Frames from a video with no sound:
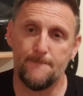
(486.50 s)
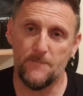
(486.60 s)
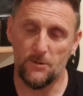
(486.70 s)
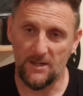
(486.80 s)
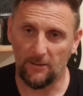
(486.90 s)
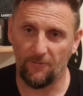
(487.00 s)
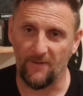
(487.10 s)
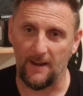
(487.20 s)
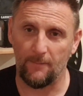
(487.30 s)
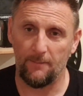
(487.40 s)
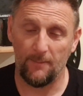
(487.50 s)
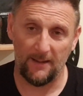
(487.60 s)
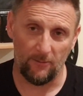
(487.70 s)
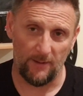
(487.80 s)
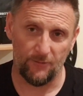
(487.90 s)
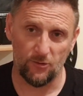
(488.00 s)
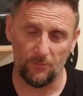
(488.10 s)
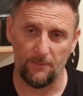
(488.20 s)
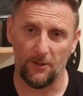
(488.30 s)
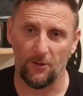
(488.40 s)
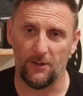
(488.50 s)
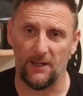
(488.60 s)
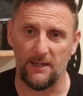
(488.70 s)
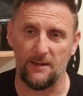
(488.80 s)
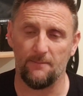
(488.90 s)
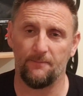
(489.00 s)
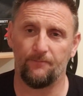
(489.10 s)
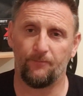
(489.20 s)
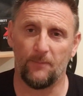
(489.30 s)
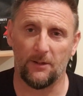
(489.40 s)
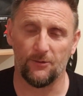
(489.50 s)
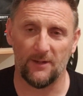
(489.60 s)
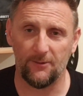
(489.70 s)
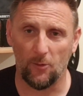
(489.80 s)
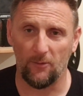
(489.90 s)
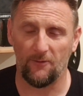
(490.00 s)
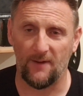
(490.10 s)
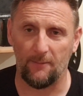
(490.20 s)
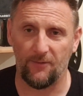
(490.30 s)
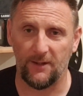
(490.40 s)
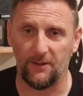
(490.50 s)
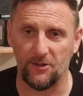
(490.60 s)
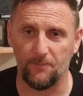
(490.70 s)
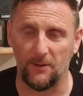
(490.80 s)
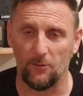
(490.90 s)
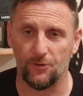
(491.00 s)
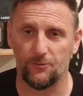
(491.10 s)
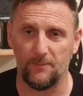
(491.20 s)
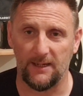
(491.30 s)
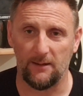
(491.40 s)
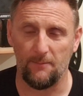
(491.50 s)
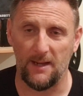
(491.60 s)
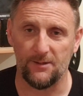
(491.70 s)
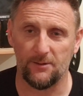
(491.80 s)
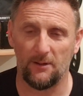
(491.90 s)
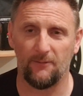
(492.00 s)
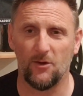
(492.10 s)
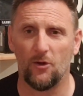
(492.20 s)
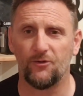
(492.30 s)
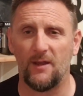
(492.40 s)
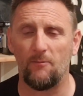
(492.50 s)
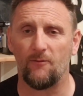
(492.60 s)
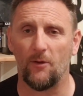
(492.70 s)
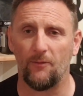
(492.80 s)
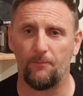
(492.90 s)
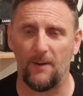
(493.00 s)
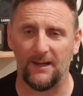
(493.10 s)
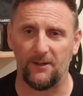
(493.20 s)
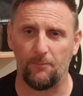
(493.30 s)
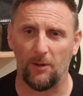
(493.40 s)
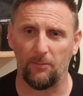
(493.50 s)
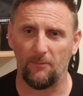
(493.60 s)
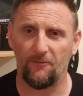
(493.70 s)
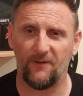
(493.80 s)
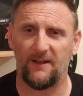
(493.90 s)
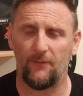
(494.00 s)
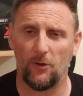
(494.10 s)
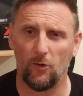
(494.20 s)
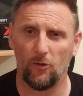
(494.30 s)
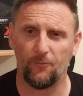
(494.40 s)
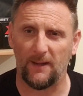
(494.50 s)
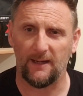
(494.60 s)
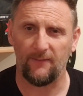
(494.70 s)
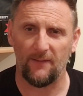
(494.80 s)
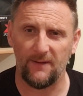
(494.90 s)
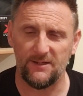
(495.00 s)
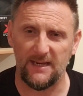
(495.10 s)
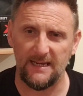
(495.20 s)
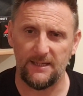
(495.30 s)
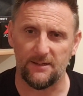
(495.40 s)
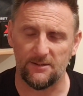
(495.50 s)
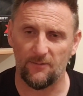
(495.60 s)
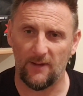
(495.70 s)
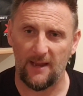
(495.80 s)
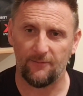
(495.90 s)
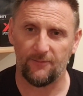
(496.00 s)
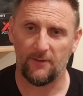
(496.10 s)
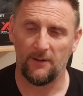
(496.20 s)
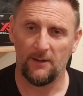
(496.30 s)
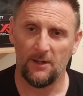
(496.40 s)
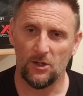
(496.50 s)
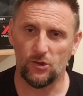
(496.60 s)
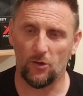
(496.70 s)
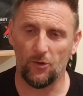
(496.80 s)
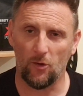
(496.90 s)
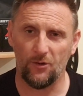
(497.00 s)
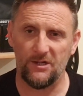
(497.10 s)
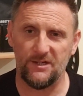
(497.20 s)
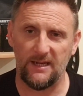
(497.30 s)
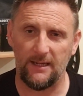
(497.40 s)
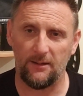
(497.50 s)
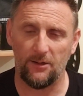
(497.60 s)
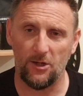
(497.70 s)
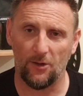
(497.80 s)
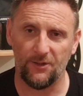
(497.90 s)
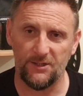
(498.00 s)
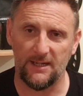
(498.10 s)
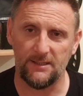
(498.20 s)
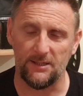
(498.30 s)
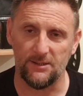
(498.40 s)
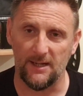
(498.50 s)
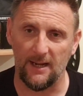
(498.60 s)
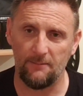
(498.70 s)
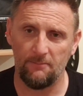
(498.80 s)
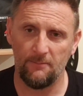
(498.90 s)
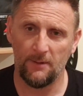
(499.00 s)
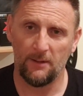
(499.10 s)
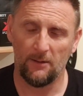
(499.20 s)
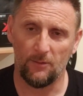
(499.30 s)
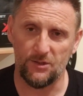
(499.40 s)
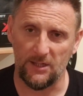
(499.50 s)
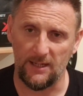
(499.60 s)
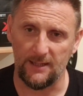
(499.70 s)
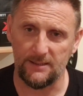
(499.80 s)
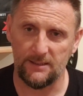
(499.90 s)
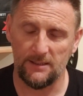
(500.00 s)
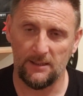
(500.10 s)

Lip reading: to tell the farmer, by the way, there's somebody been on at night. Because I don't want the farmer thinking it's been us making a mess. And of course then we've got the added problem of filling the holes back in that these idiots have left. So not only is it eating into your detecting time, which it is,